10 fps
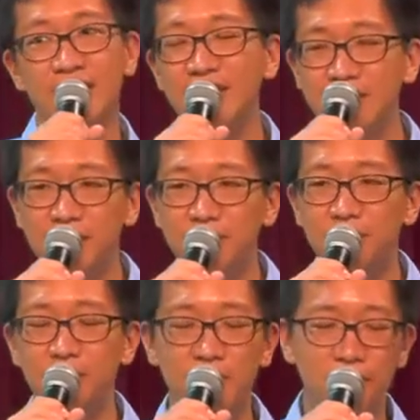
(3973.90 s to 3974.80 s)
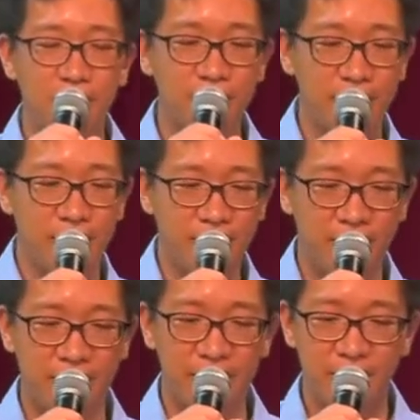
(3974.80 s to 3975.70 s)
Let's go move on very
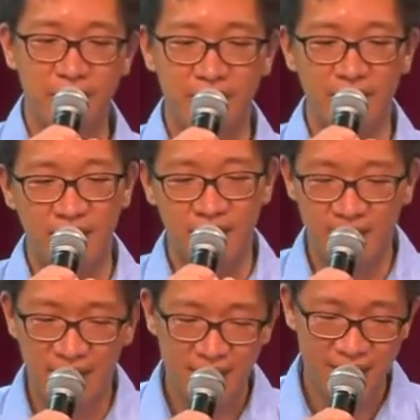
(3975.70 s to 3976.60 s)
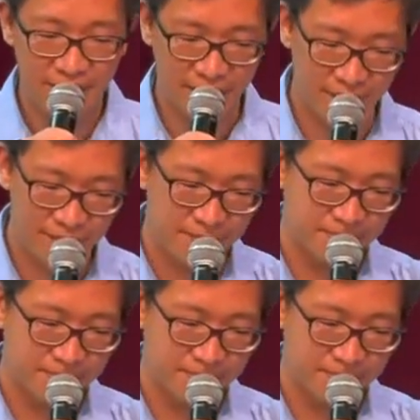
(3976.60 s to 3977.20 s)
quickly to the last things.